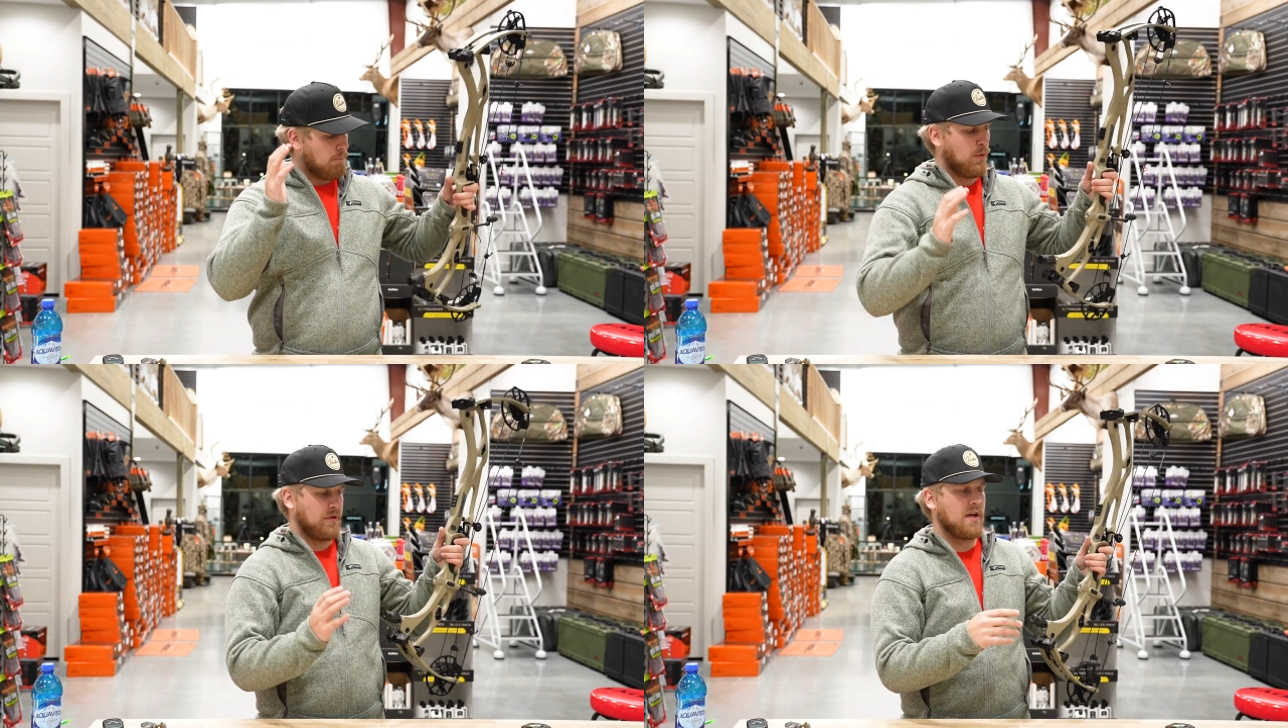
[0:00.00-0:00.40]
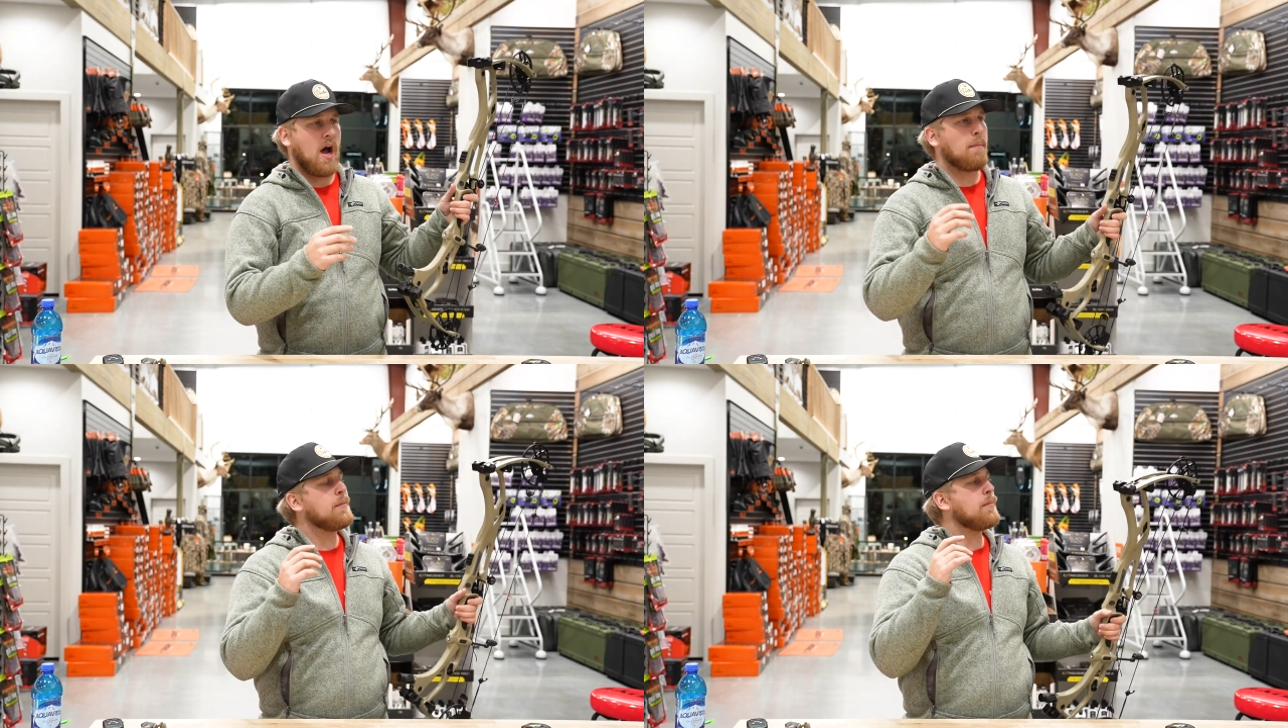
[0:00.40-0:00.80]
both
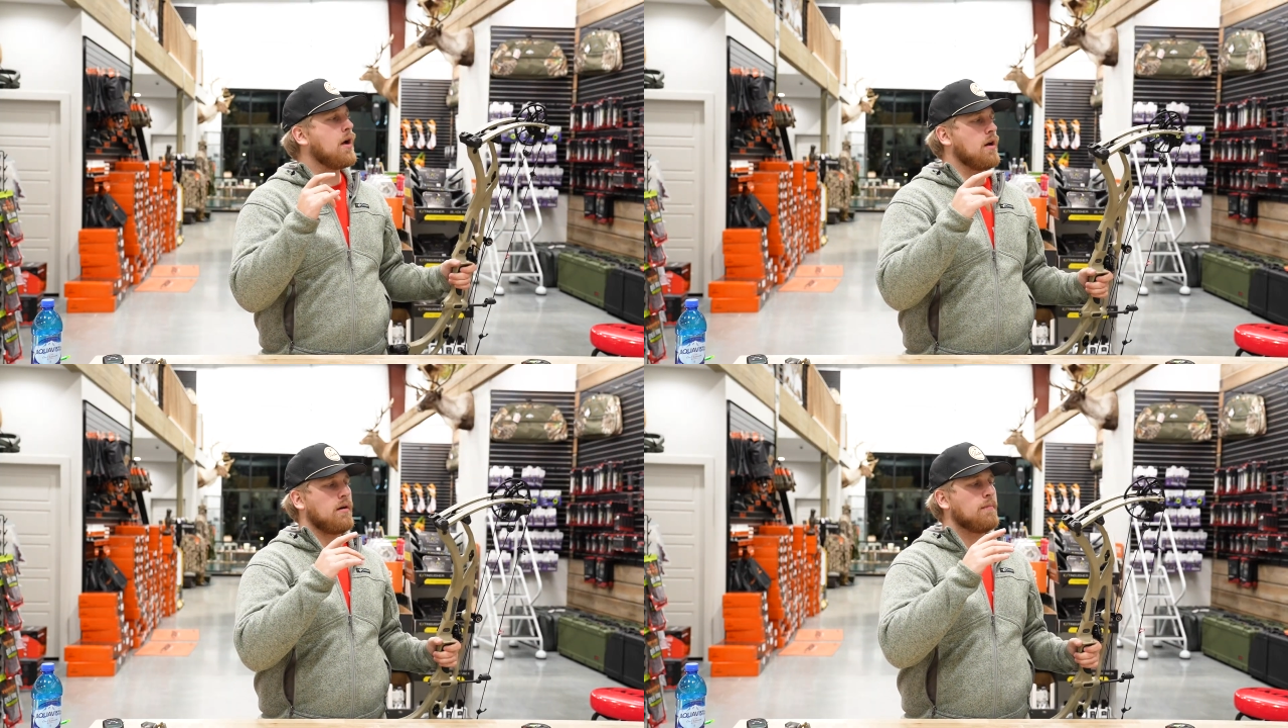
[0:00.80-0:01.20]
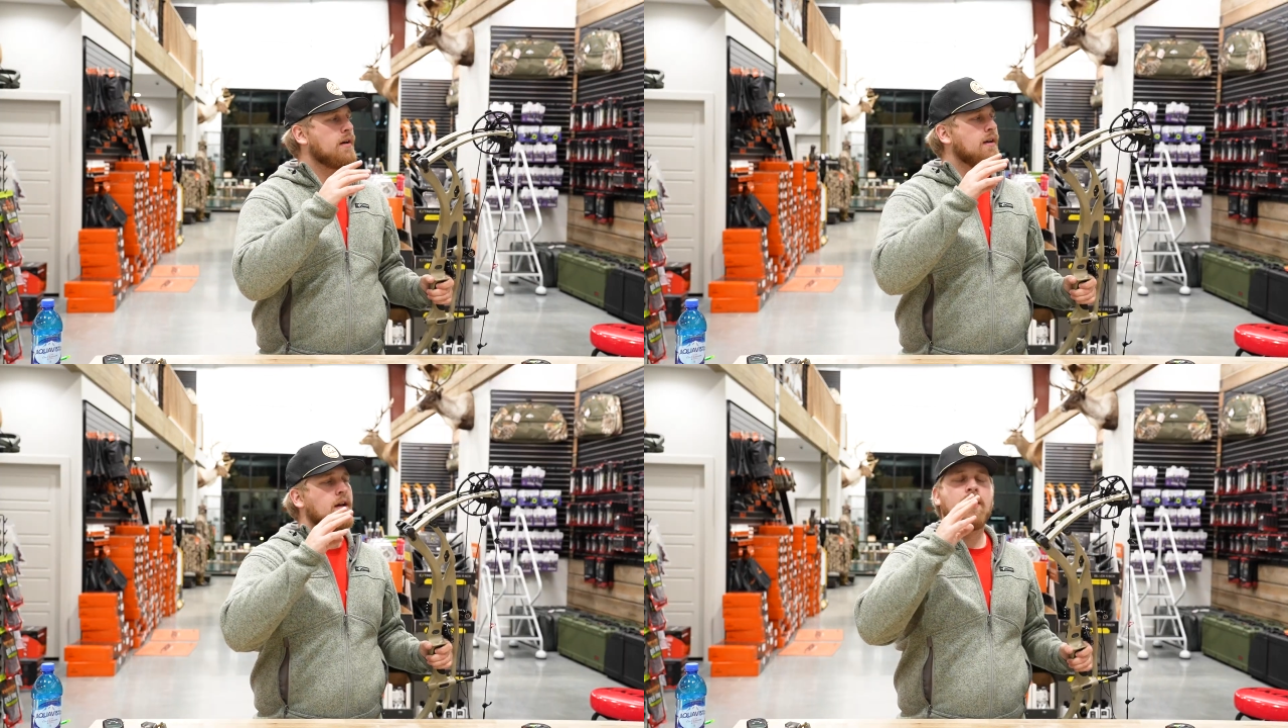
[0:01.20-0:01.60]
top and bottom.
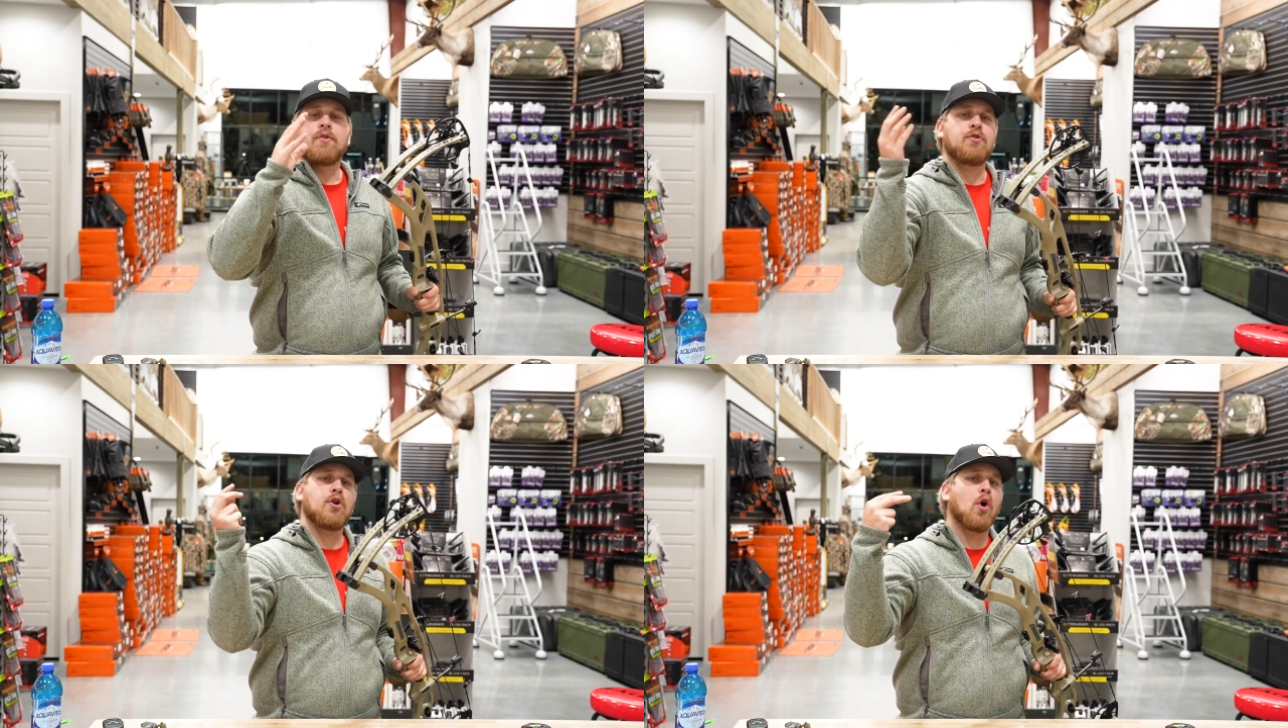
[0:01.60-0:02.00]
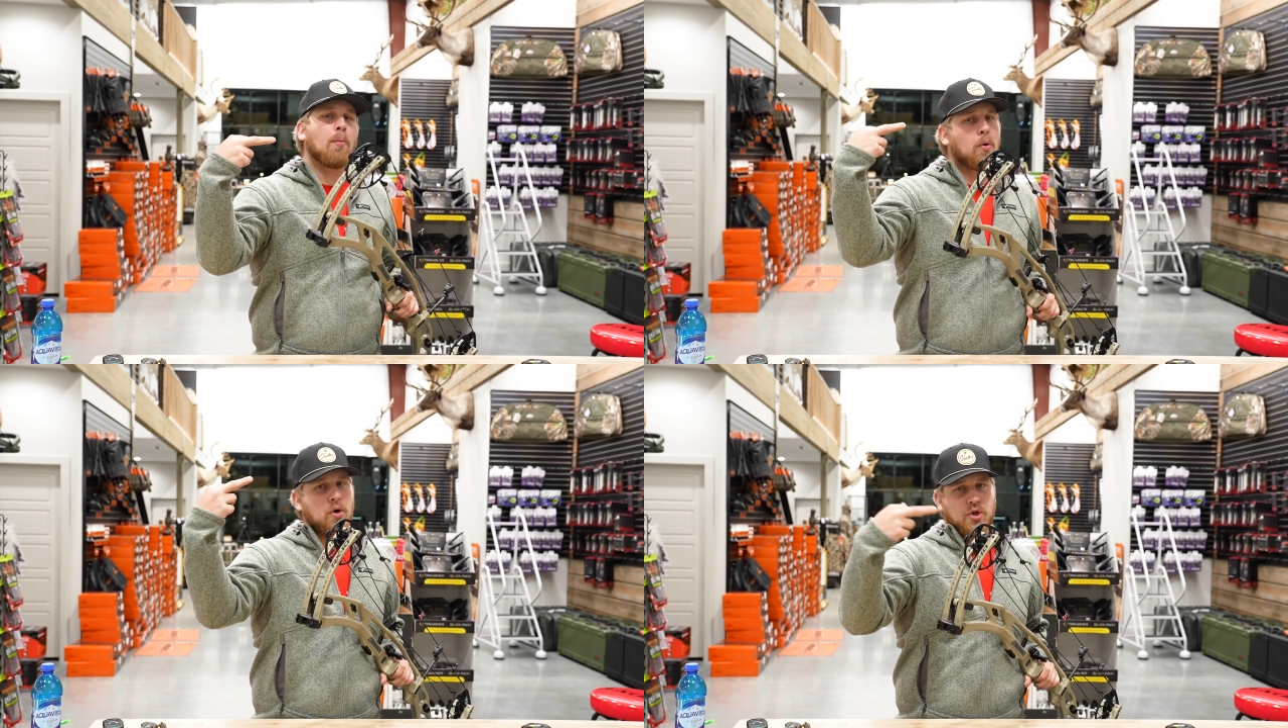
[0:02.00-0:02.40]
No
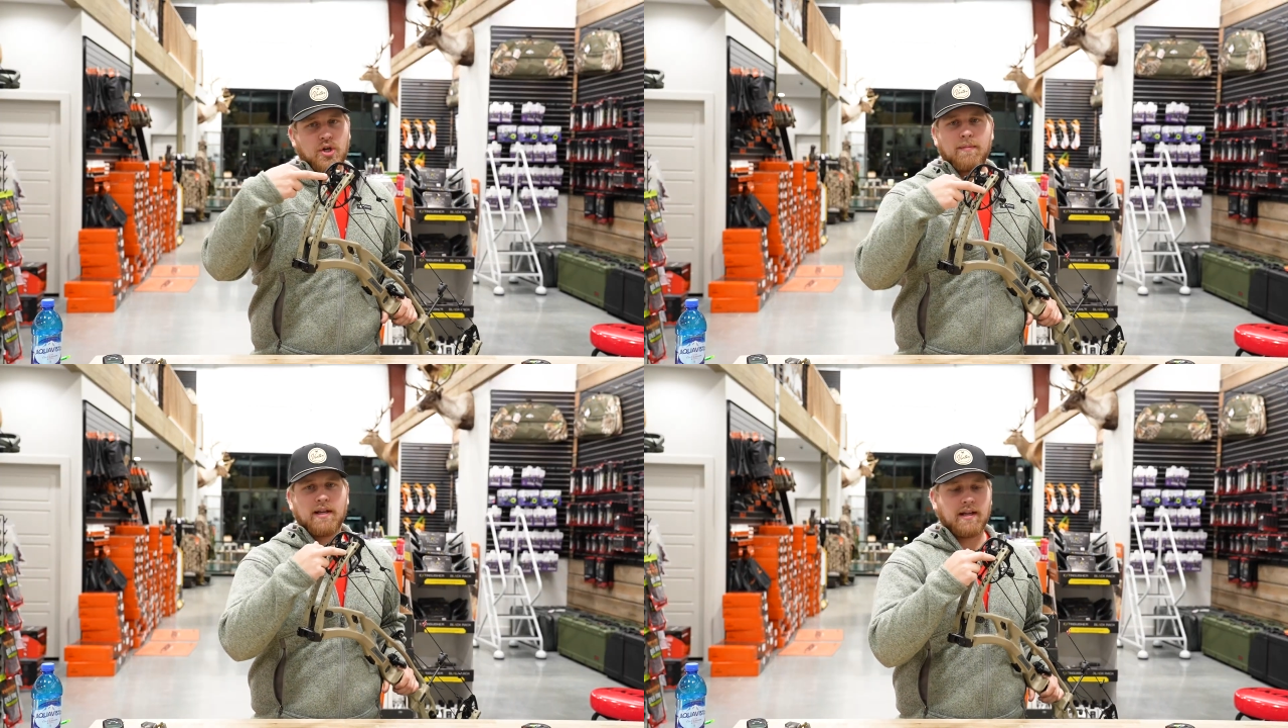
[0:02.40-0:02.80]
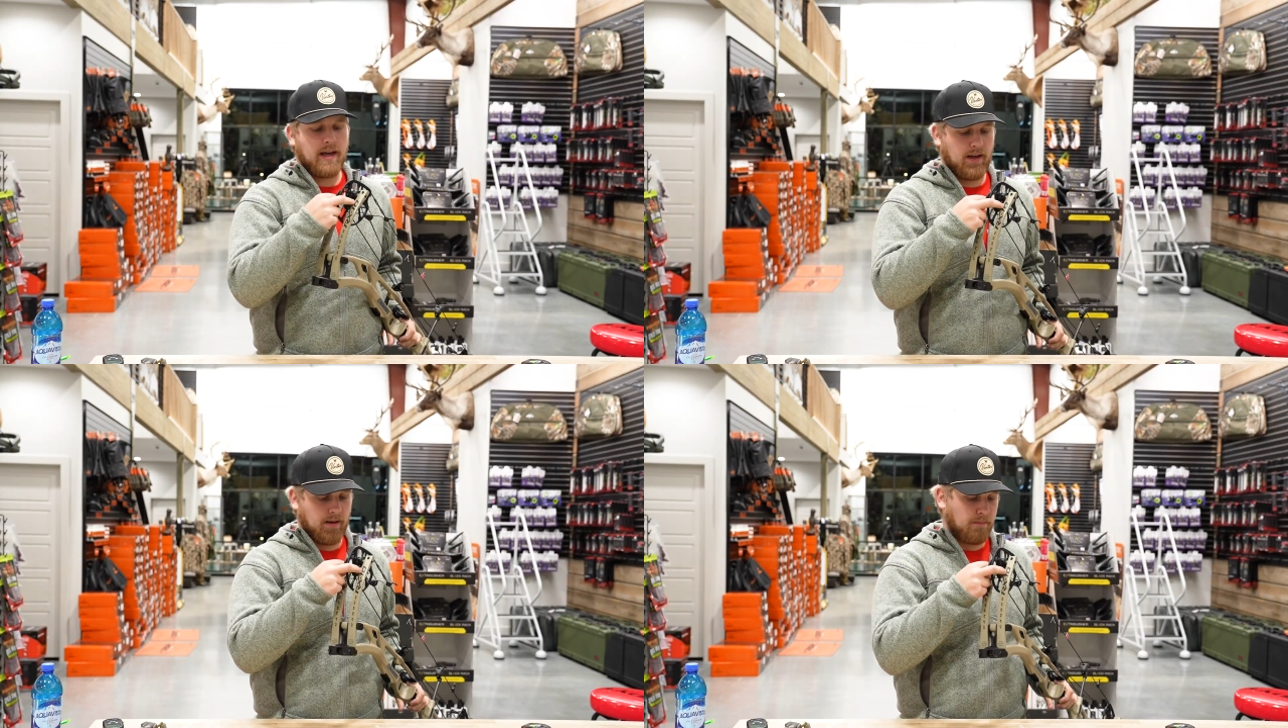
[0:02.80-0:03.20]
more shimming
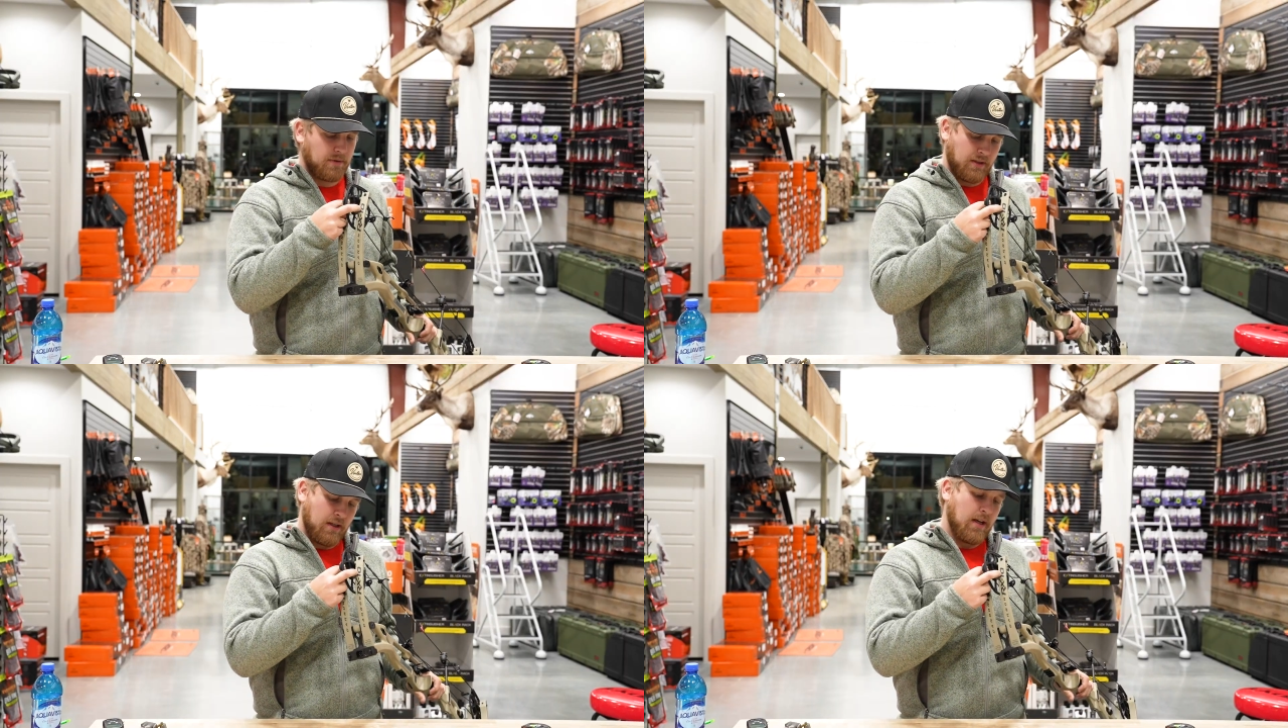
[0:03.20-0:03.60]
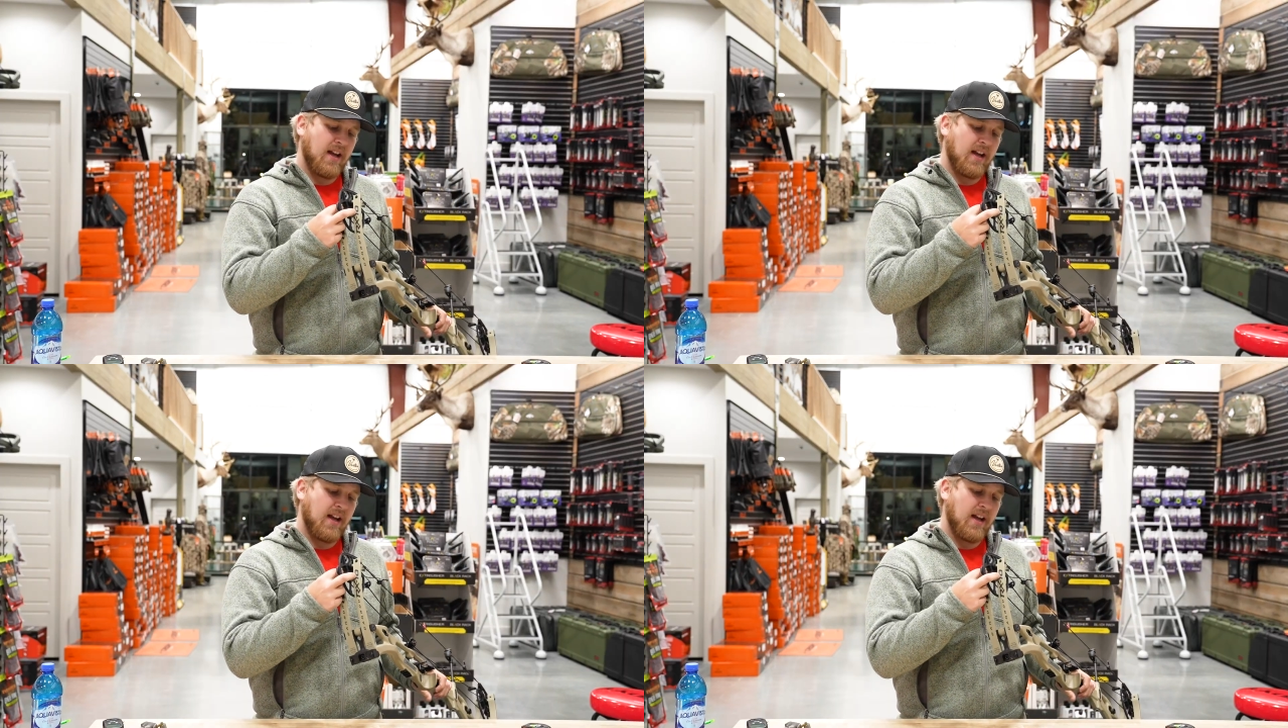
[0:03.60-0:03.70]
cams.